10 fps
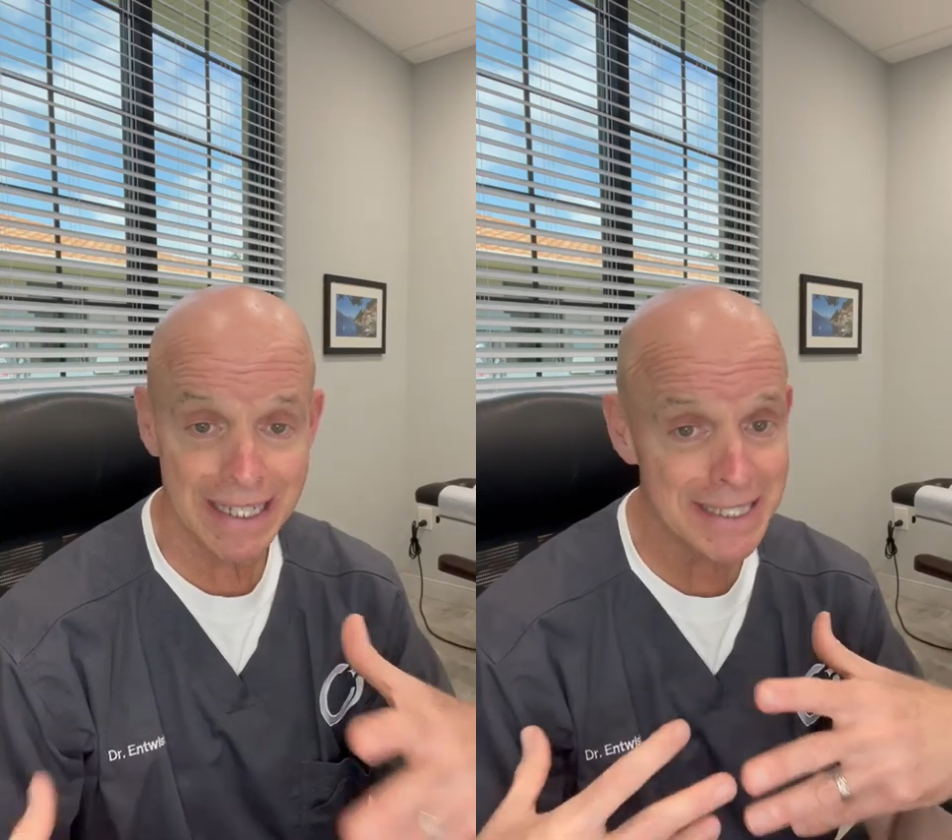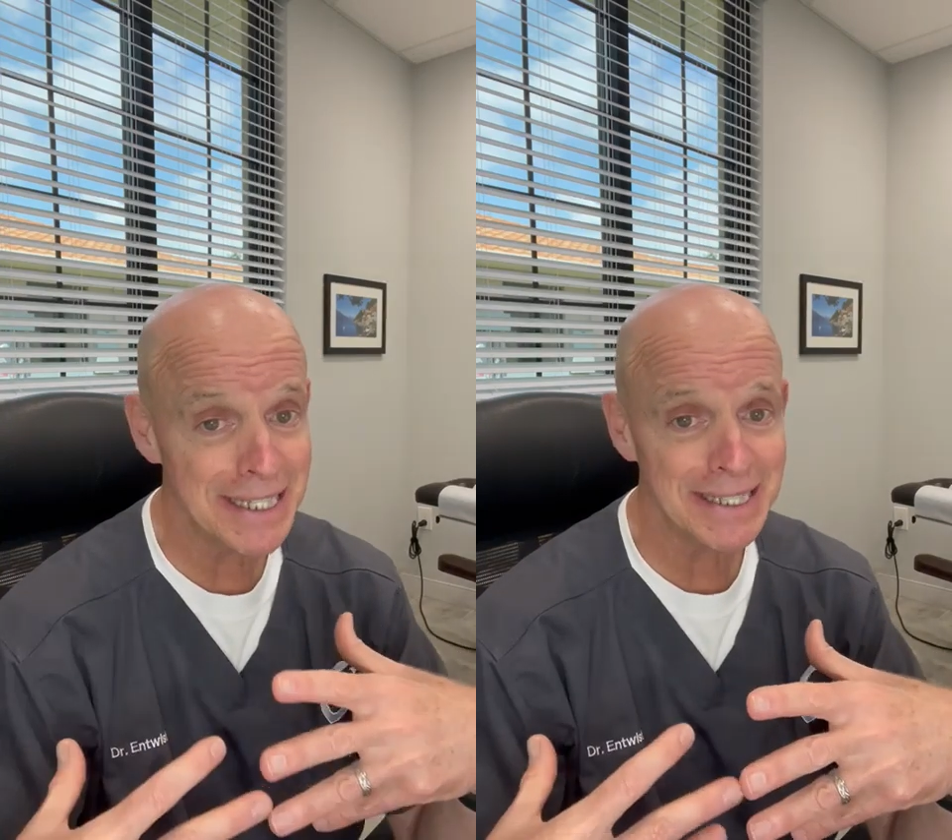
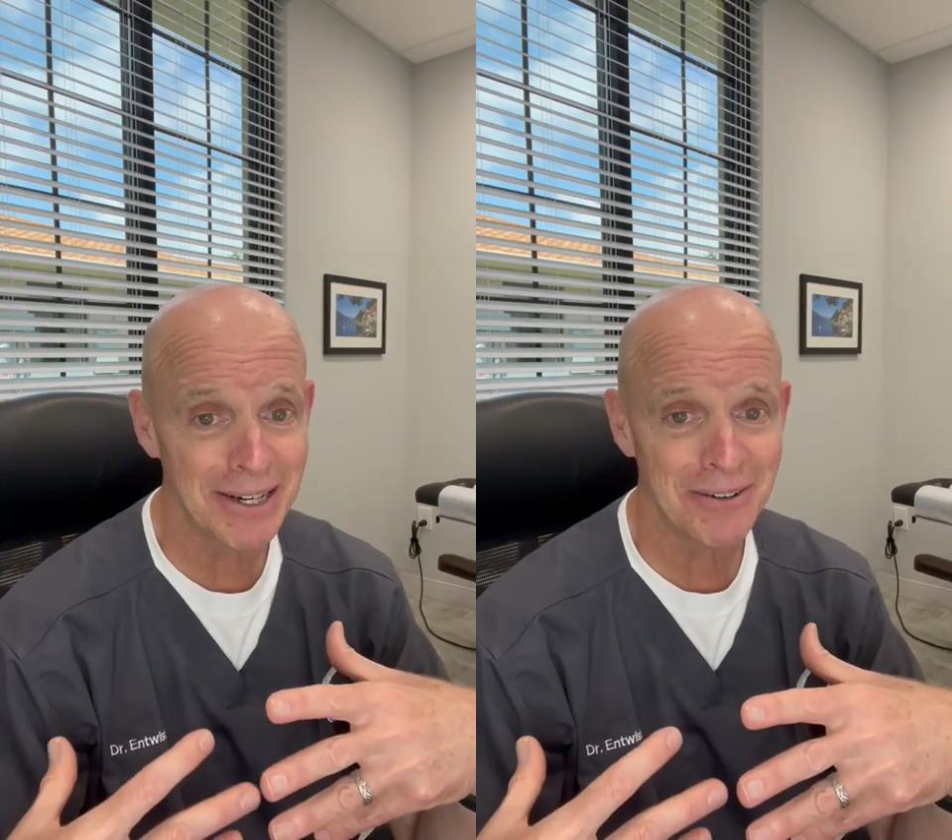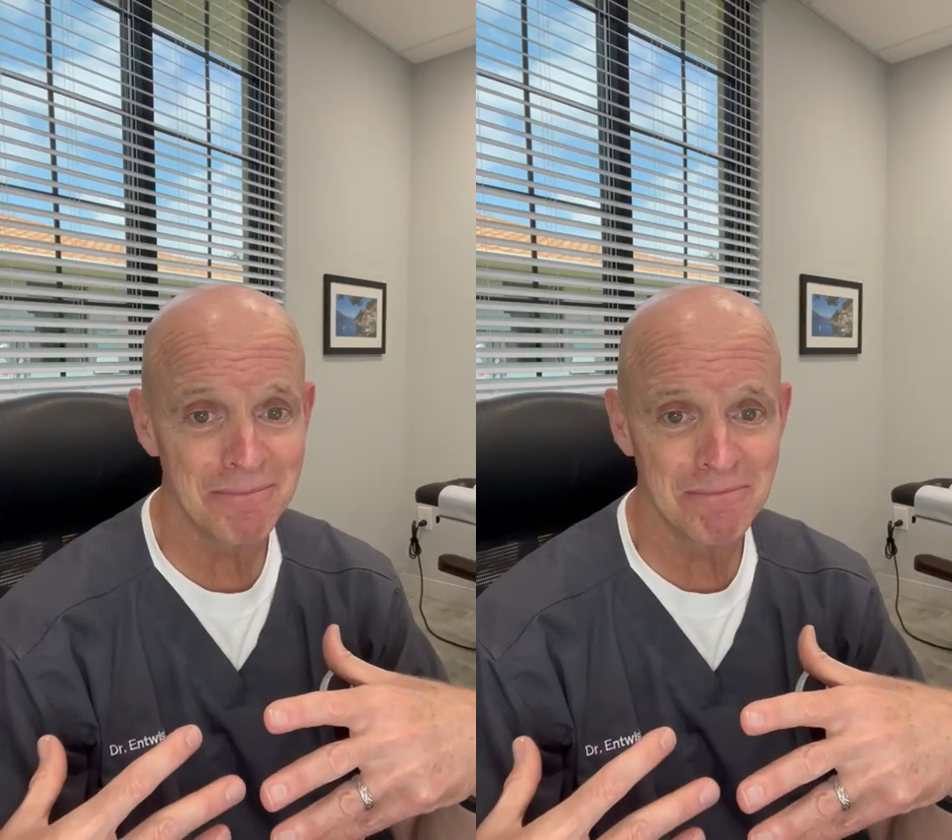is in
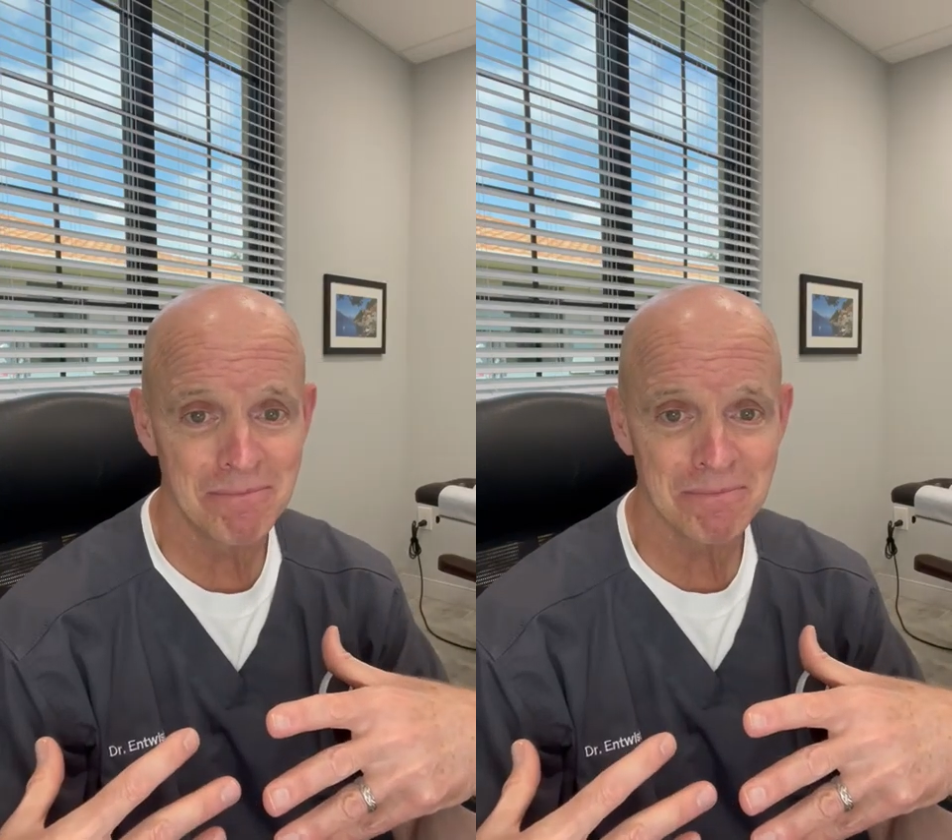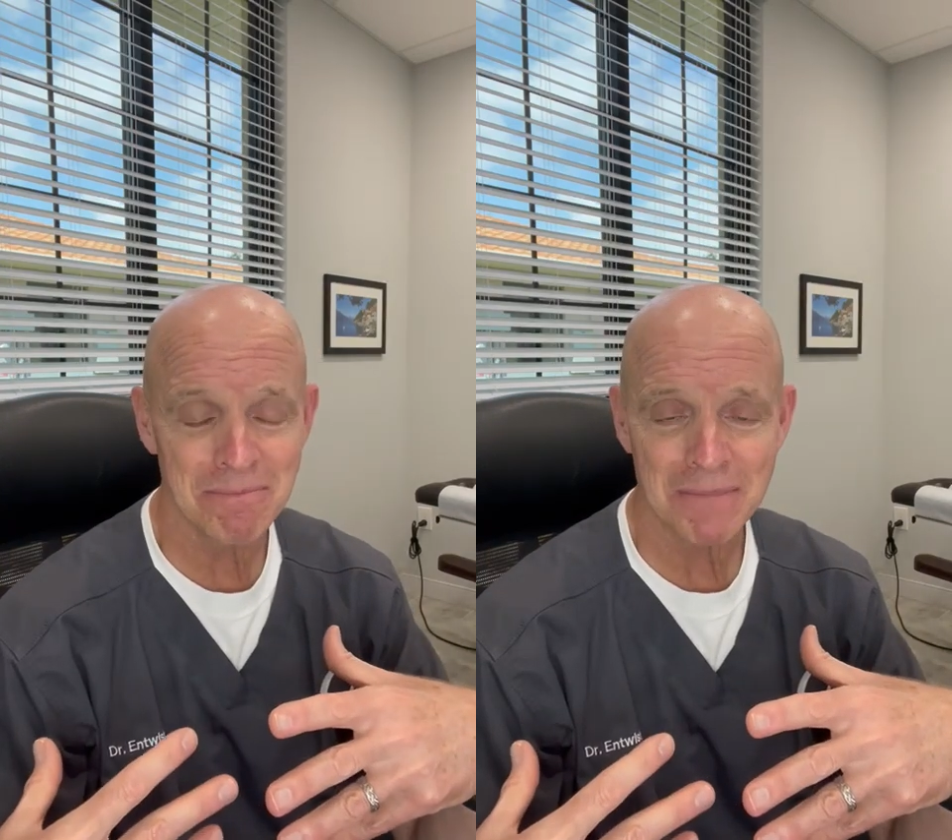there.
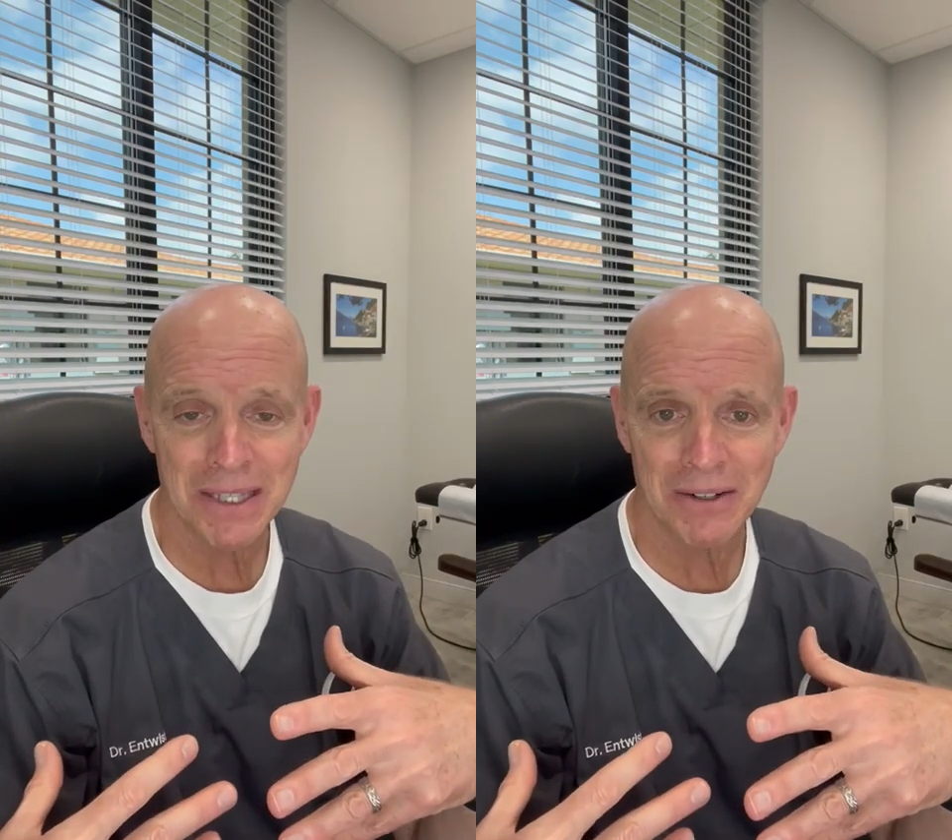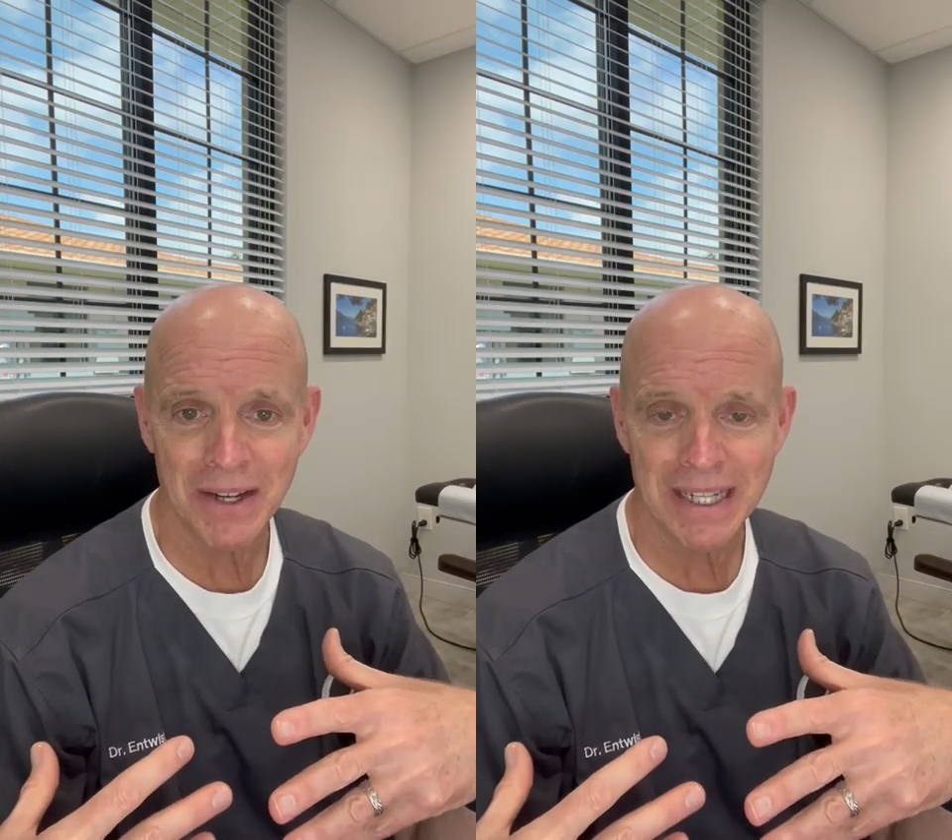
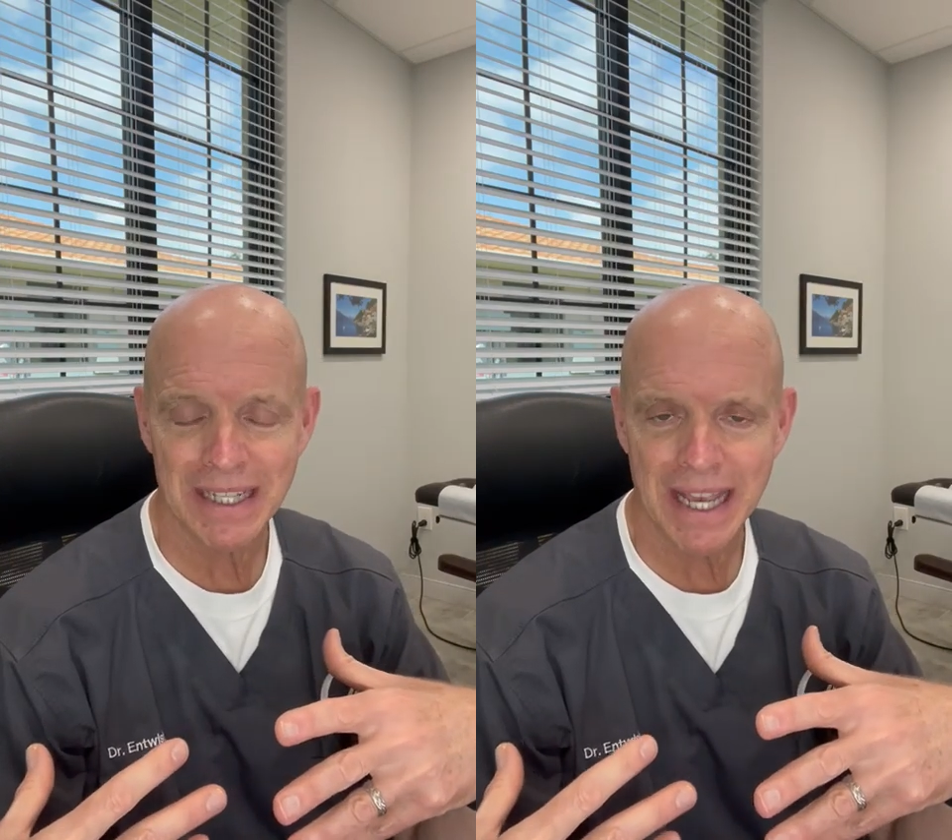All right?